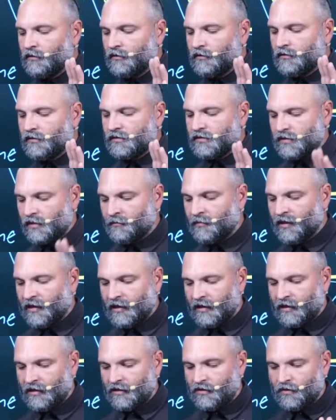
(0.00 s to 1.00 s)

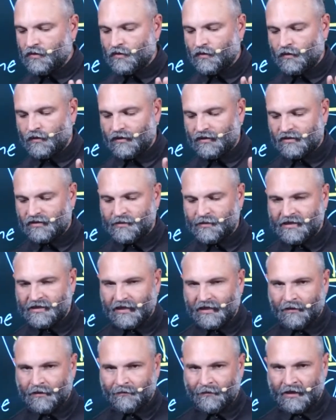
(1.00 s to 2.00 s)
somebody who is
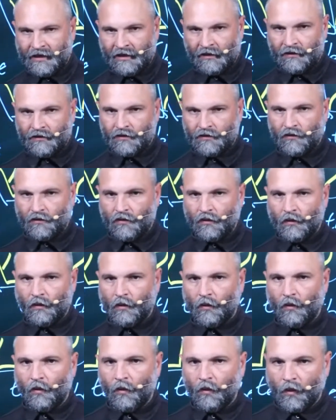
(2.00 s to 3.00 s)
becoming
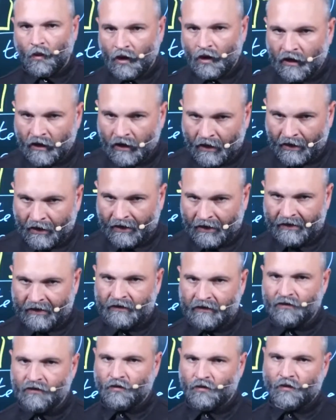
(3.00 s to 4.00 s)

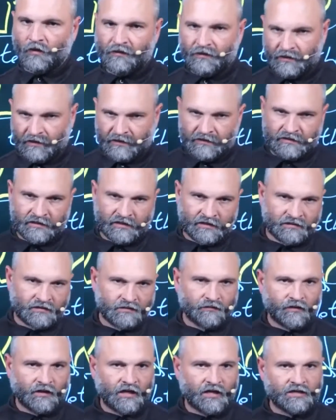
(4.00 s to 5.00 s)
one with the
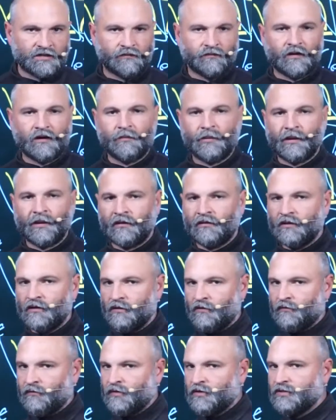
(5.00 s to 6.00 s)
intensification of all power in the
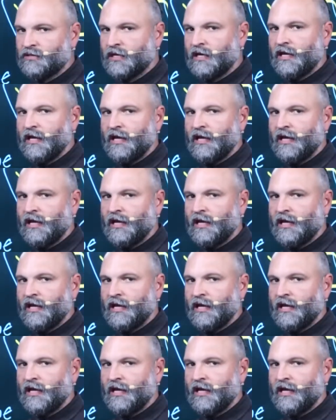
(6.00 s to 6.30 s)
universe